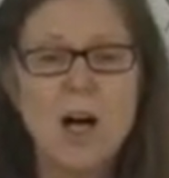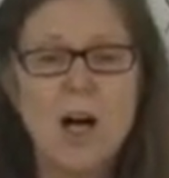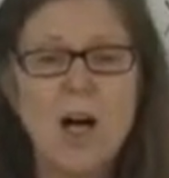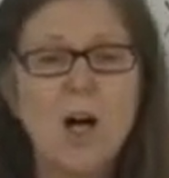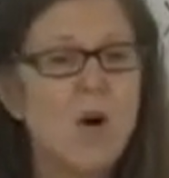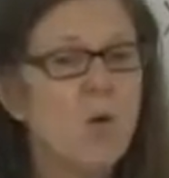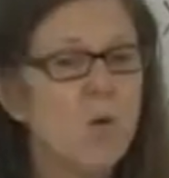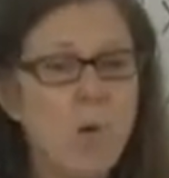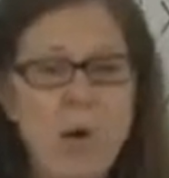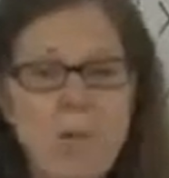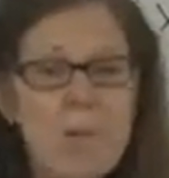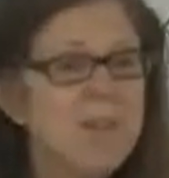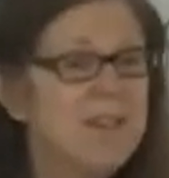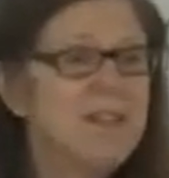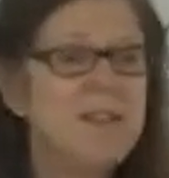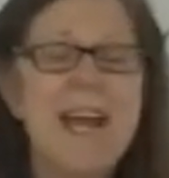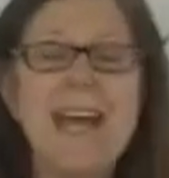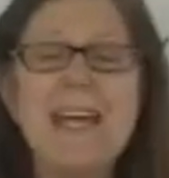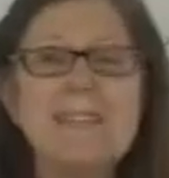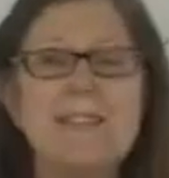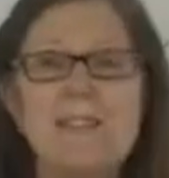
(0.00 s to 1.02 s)
"What
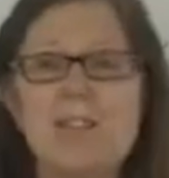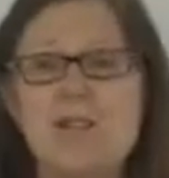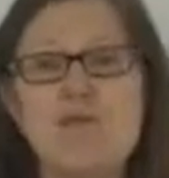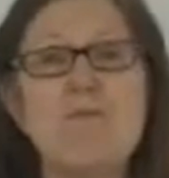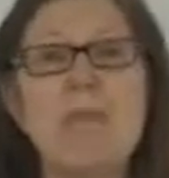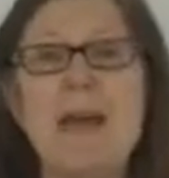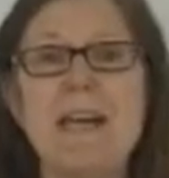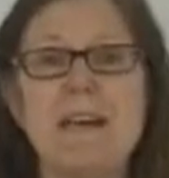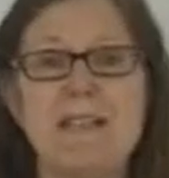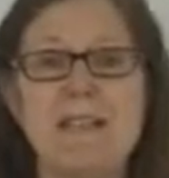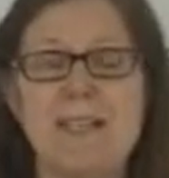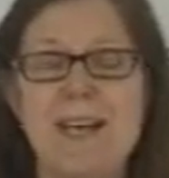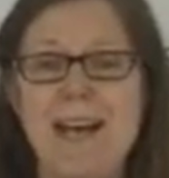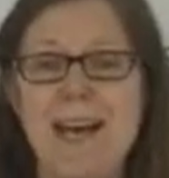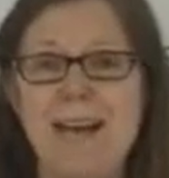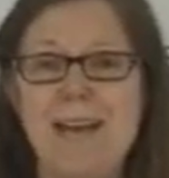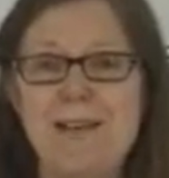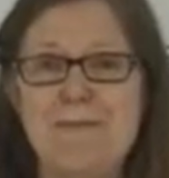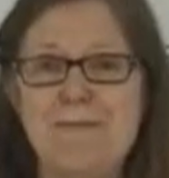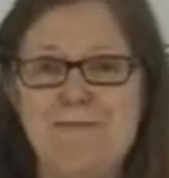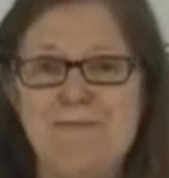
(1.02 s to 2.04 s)
mistakes did you make
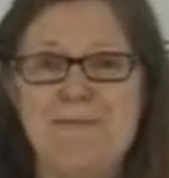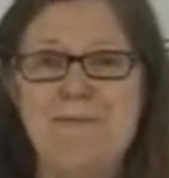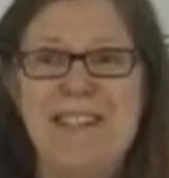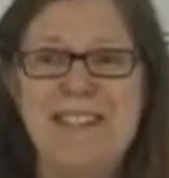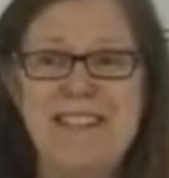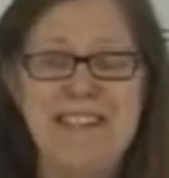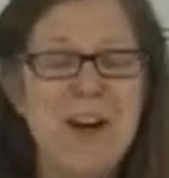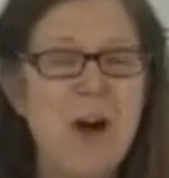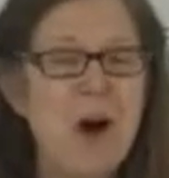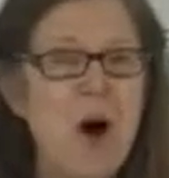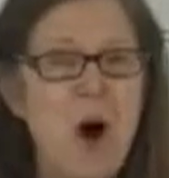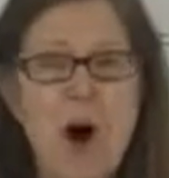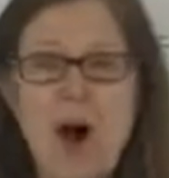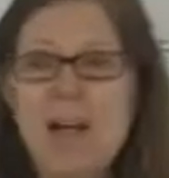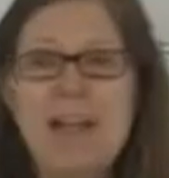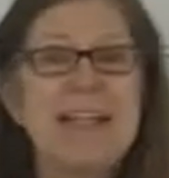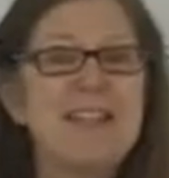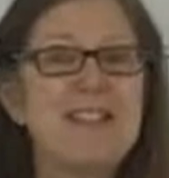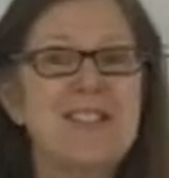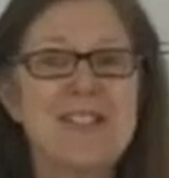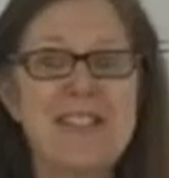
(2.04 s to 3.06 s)
today?" All
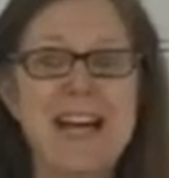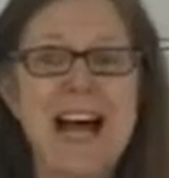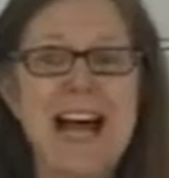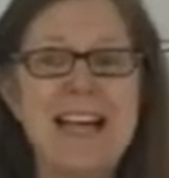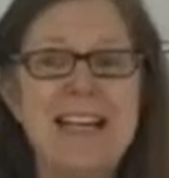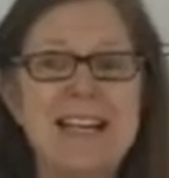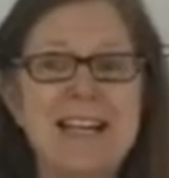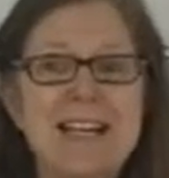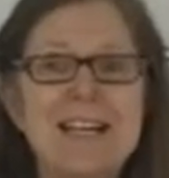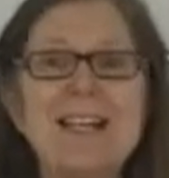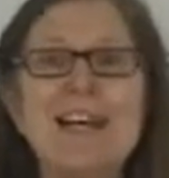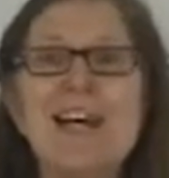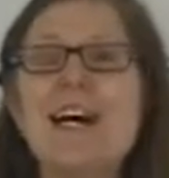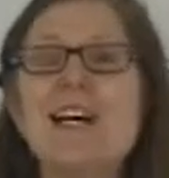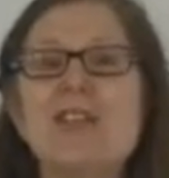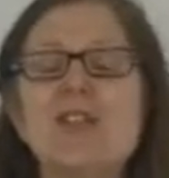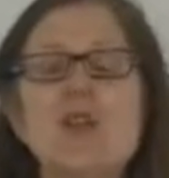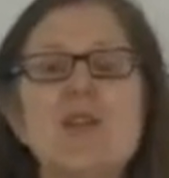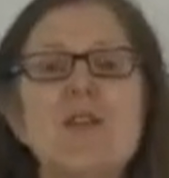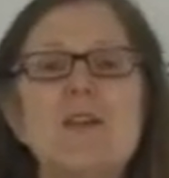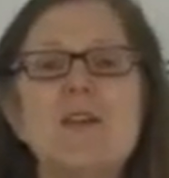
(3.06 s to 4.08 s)
excited
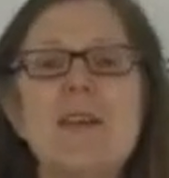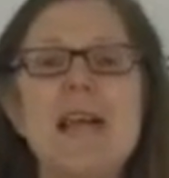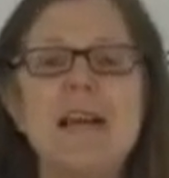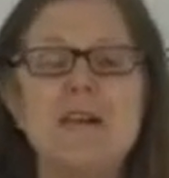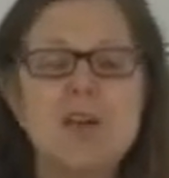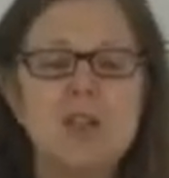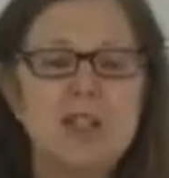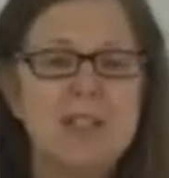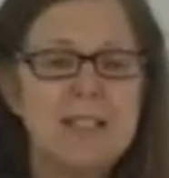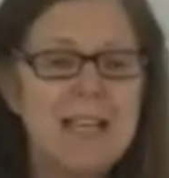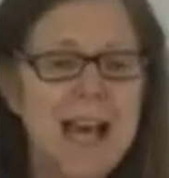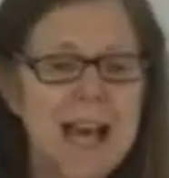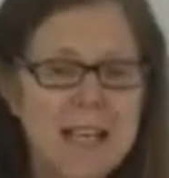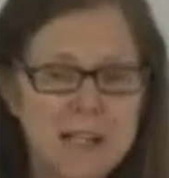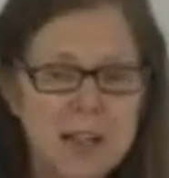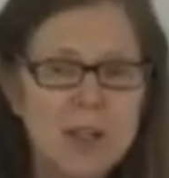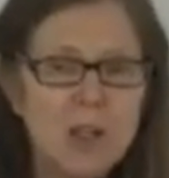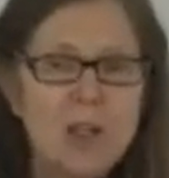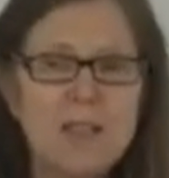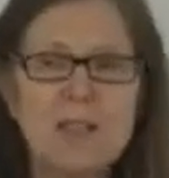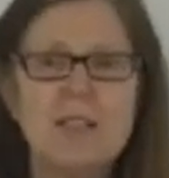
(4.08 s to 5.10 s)
so that they could take a
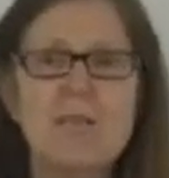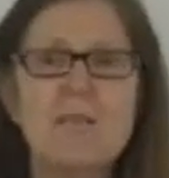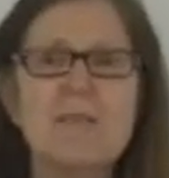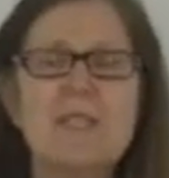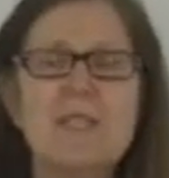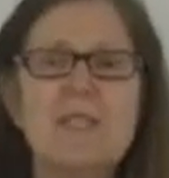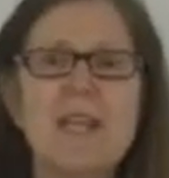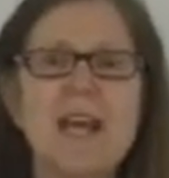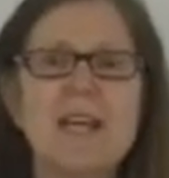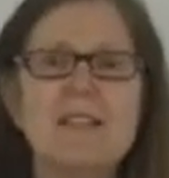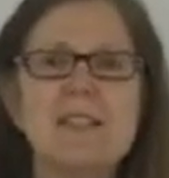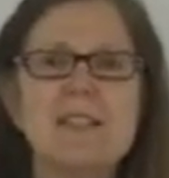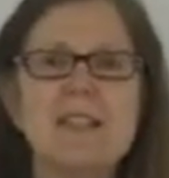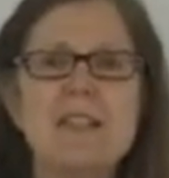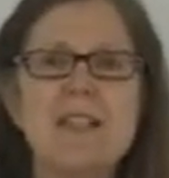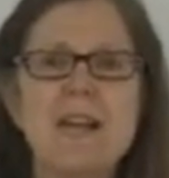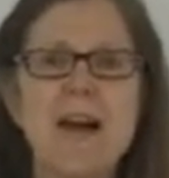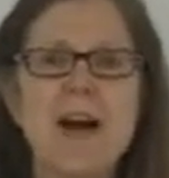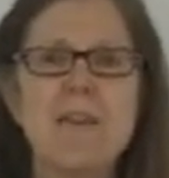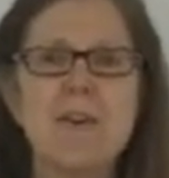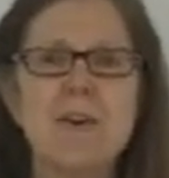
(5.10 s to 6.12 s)
look at the mistakes
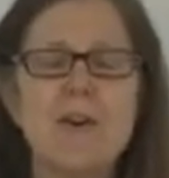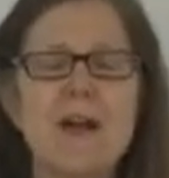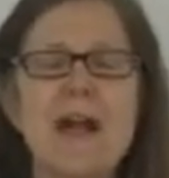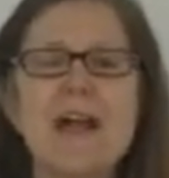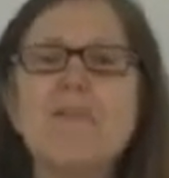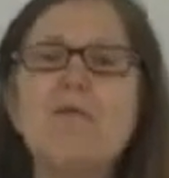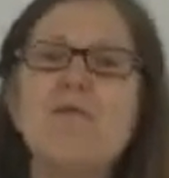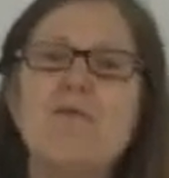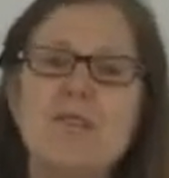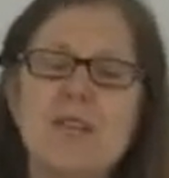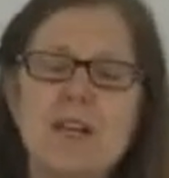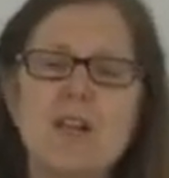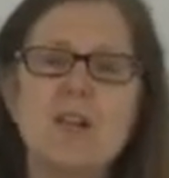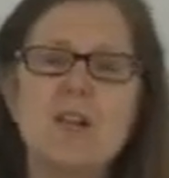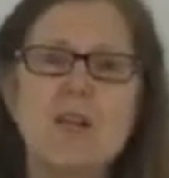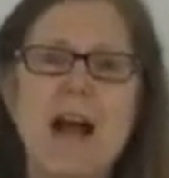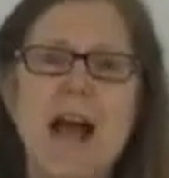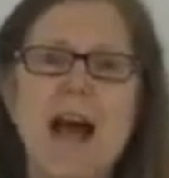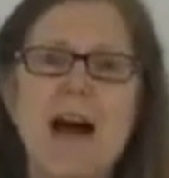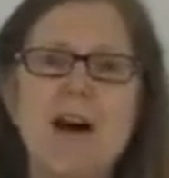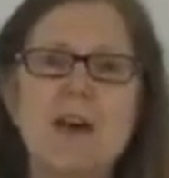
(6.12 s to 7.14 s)
together and figure
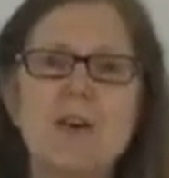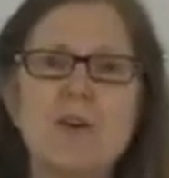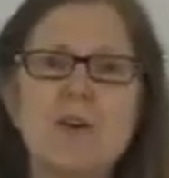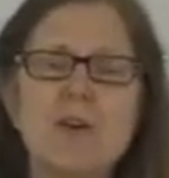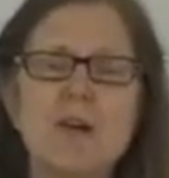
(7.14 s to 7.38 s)
out,